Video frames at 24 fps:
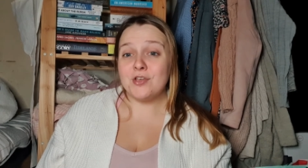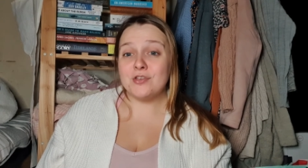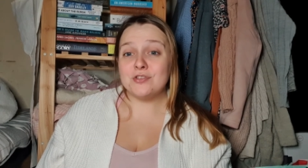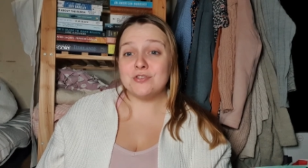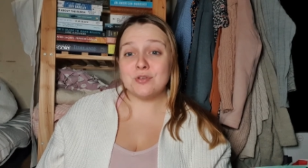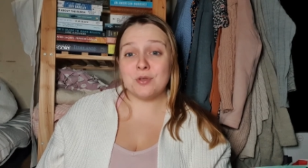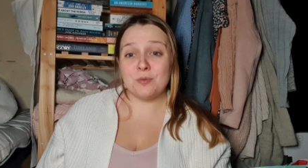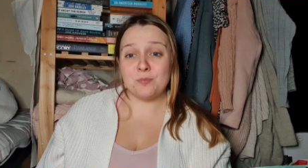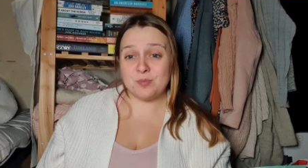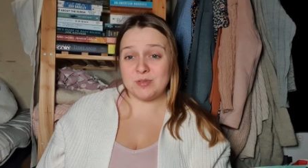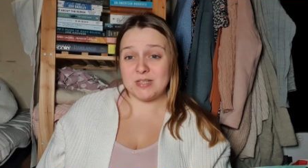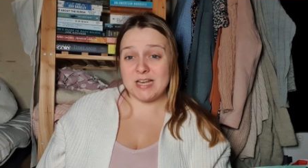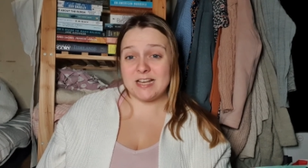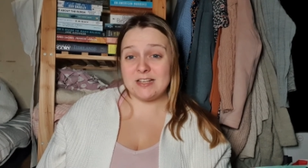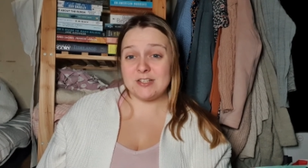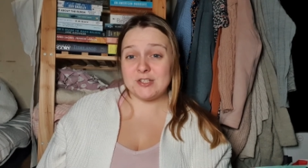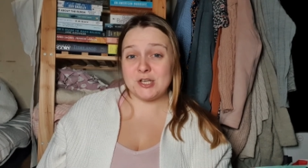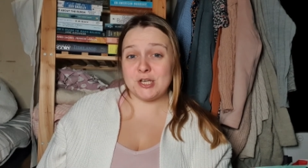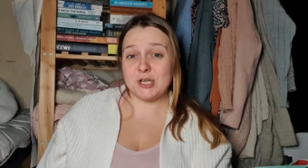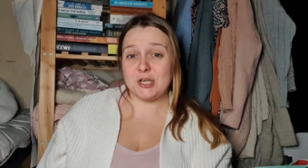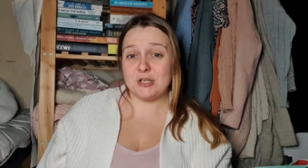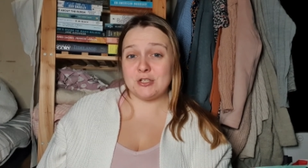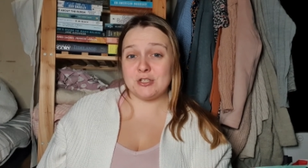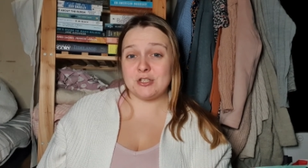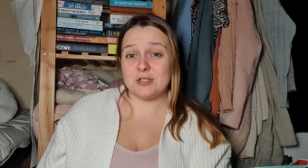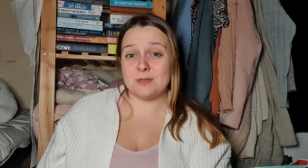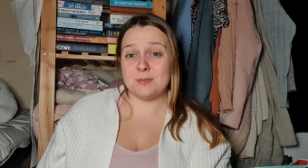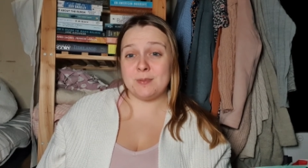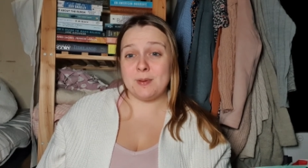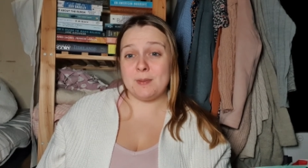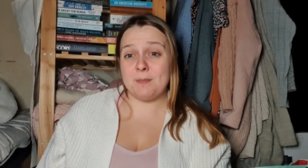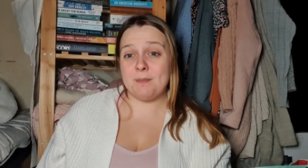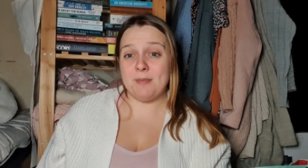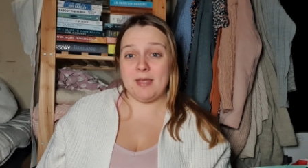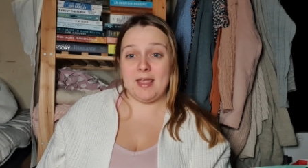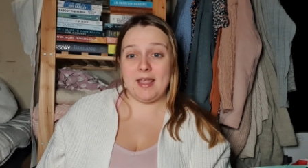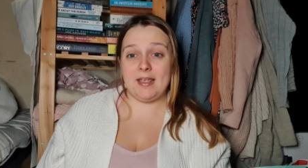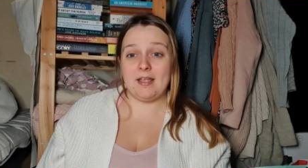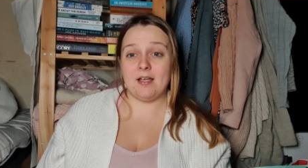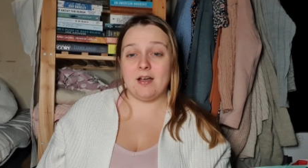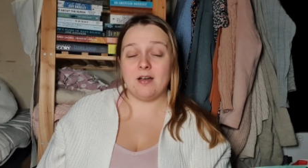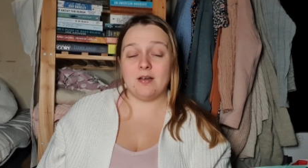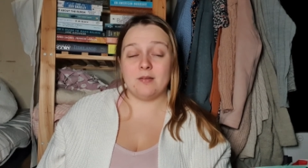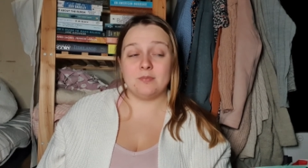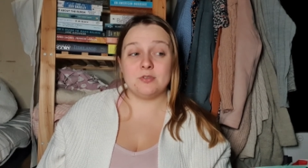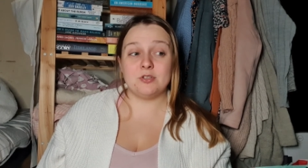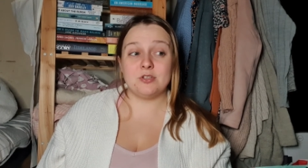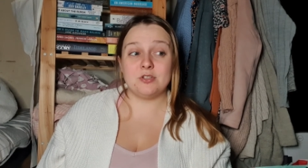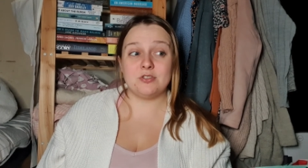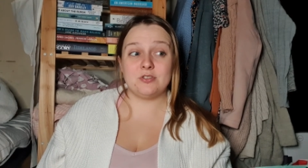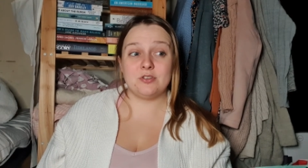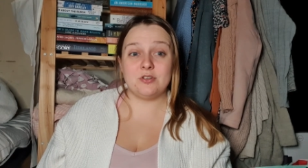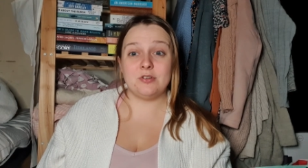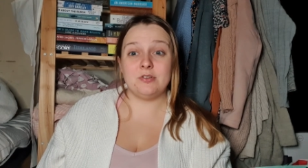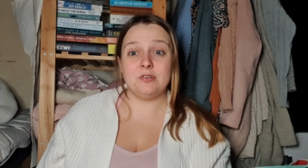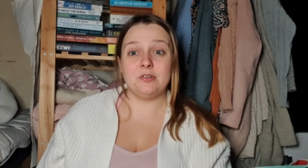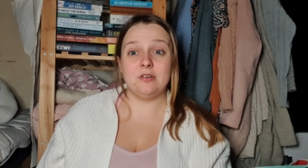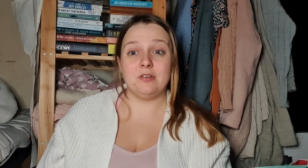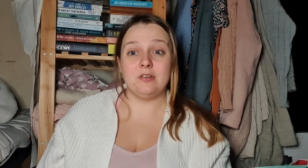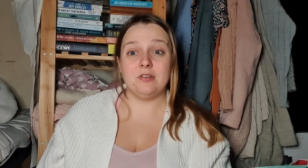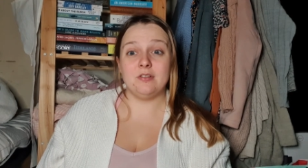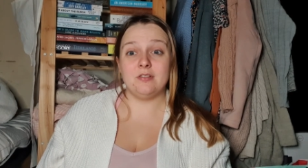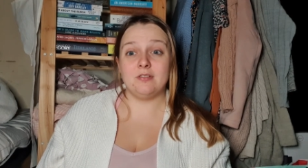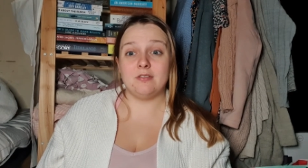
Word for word: So potentially could just be me. I'm just too